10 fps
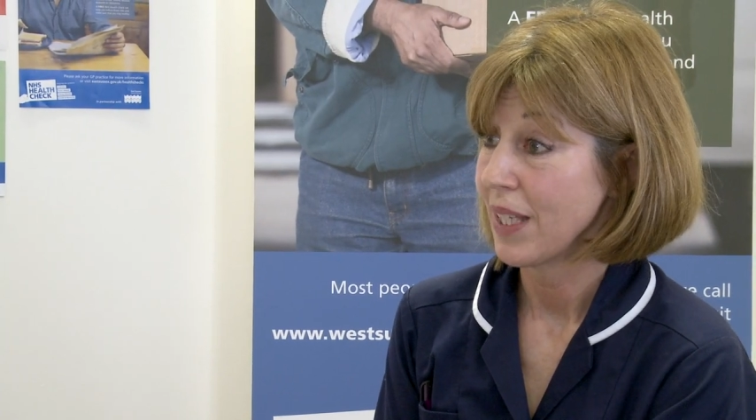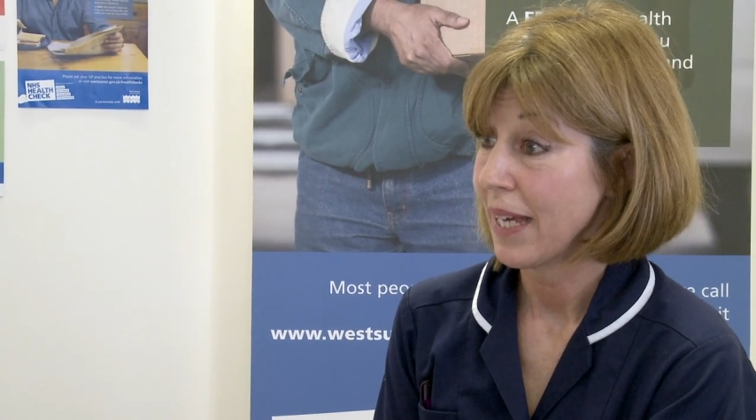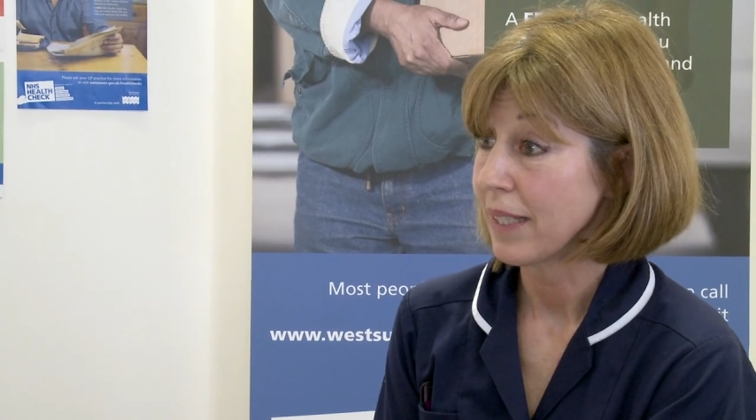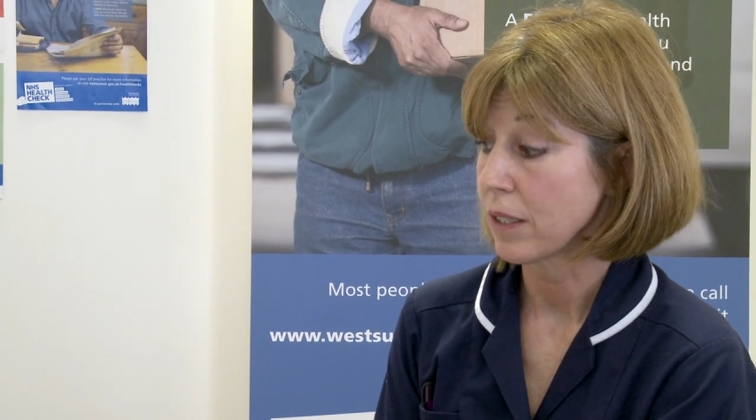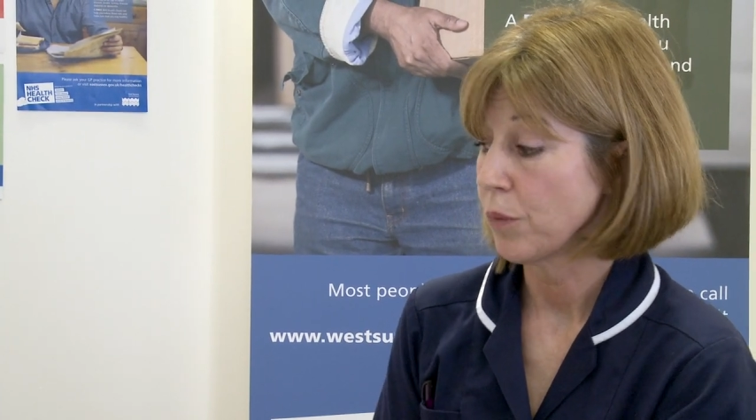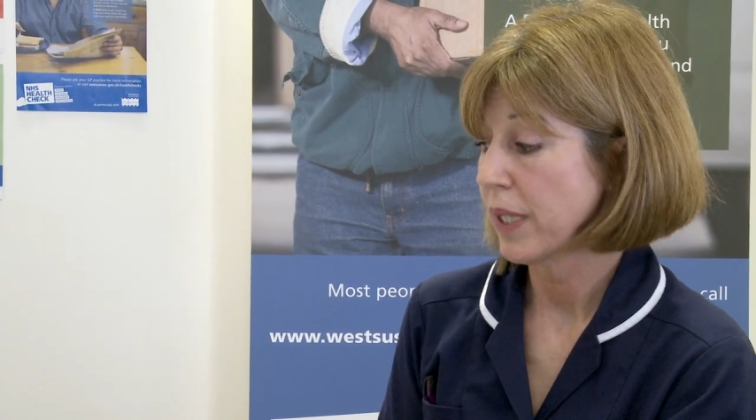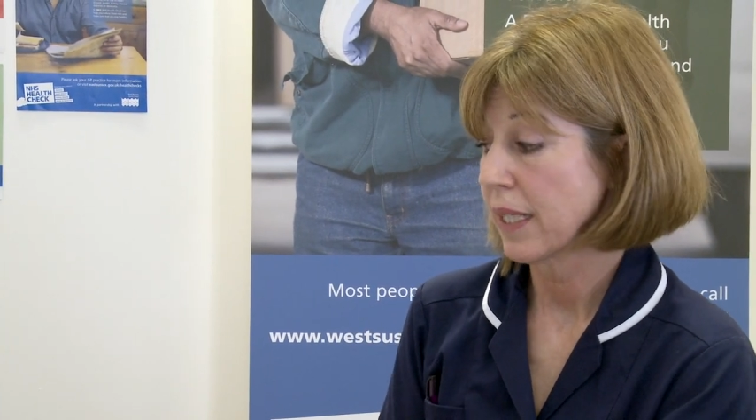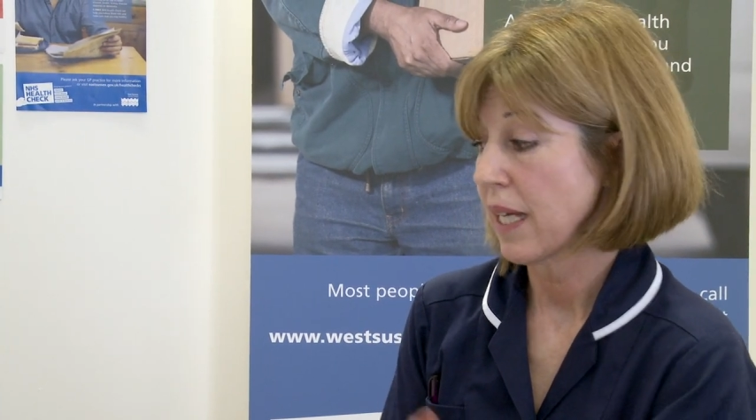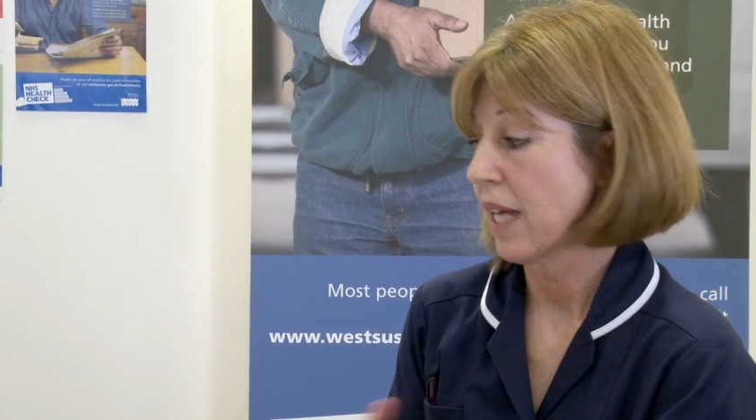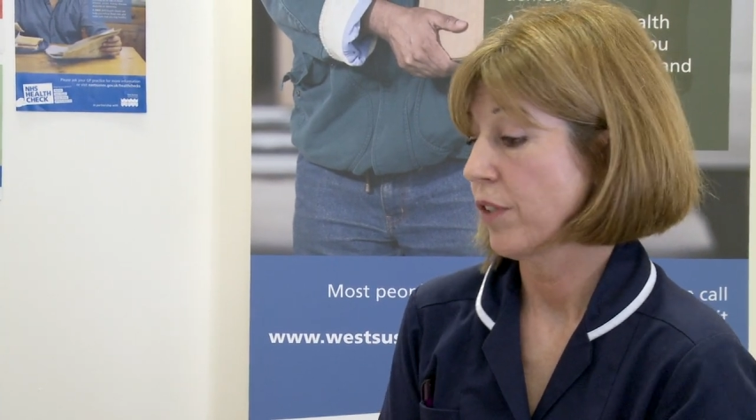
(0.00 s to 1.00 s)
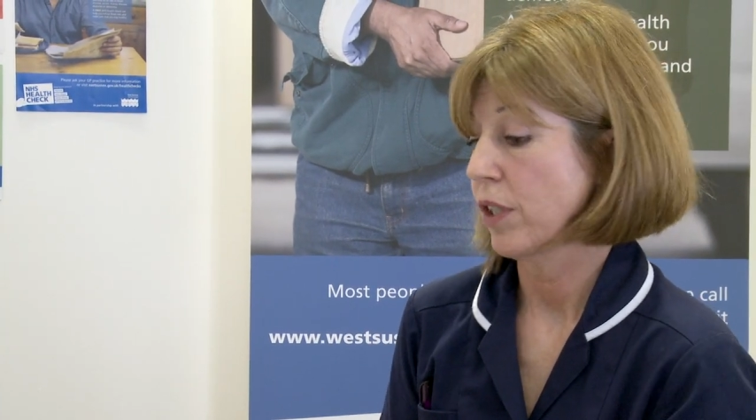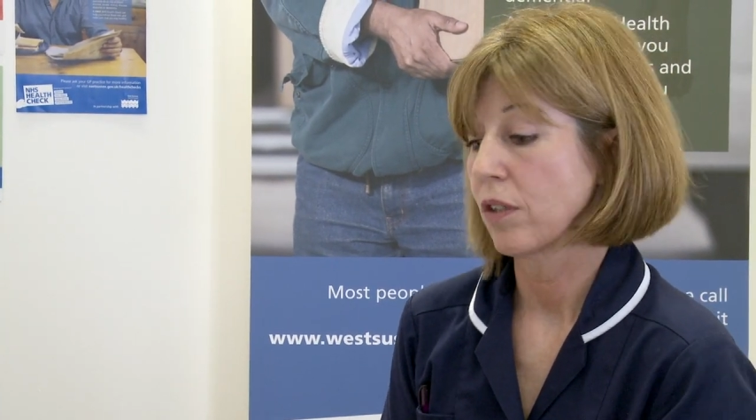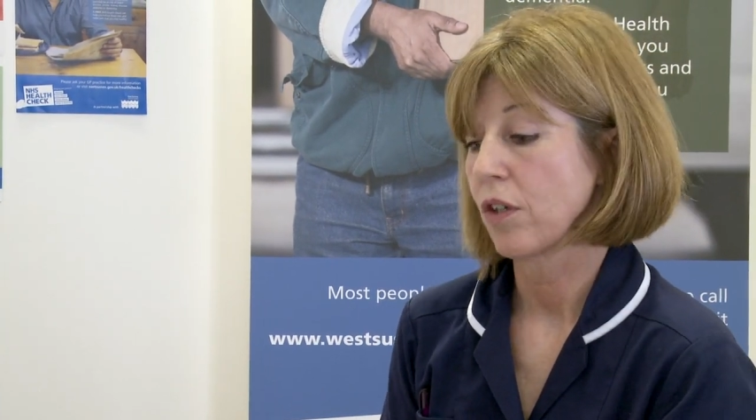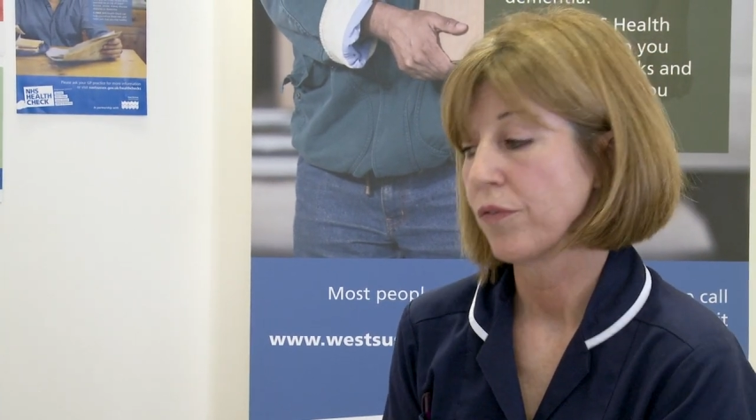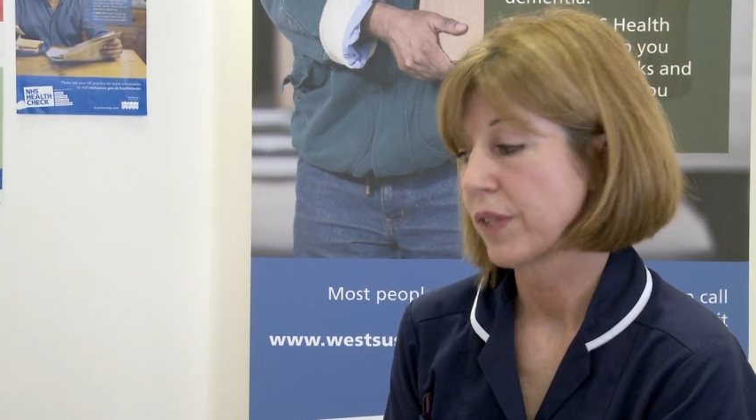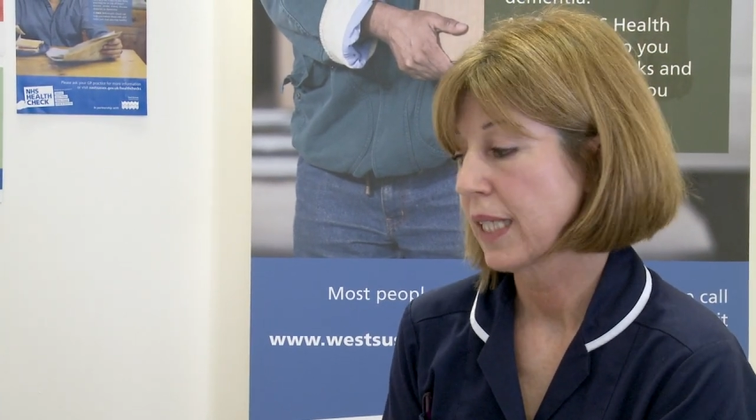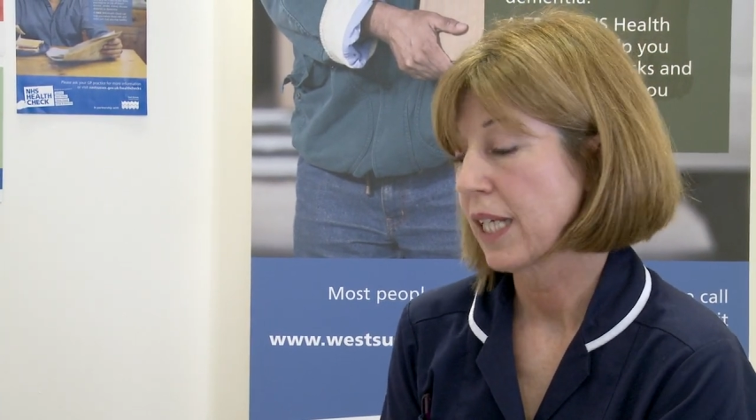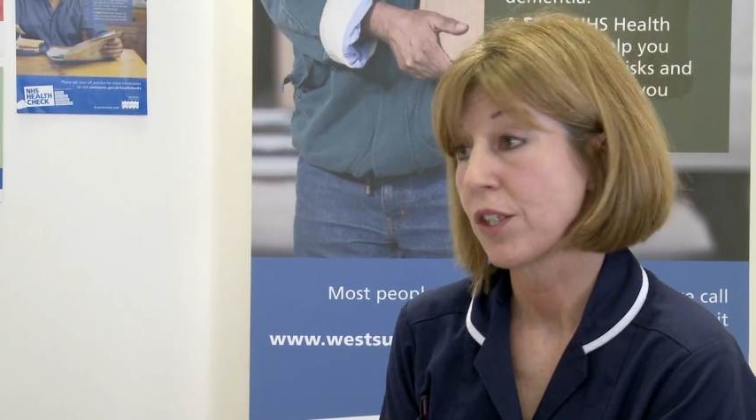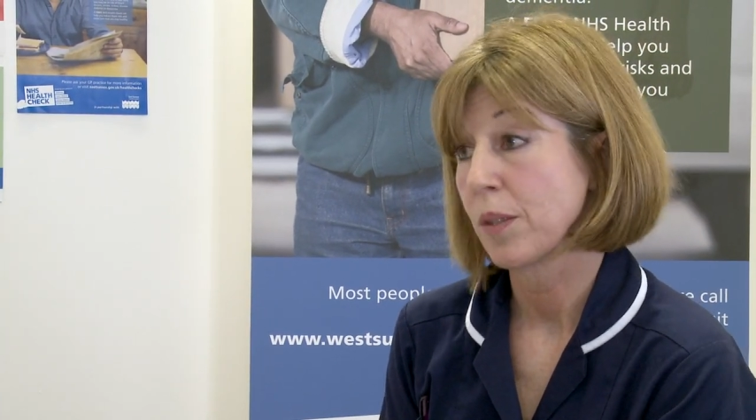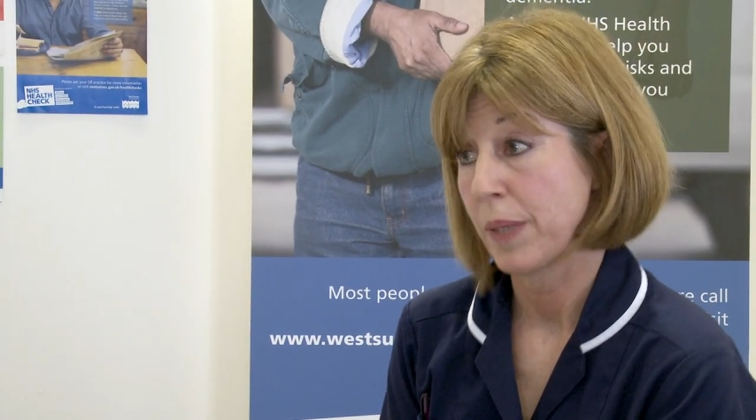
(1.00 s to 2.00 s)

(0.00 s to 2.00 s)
Yeah, so we can have a conversation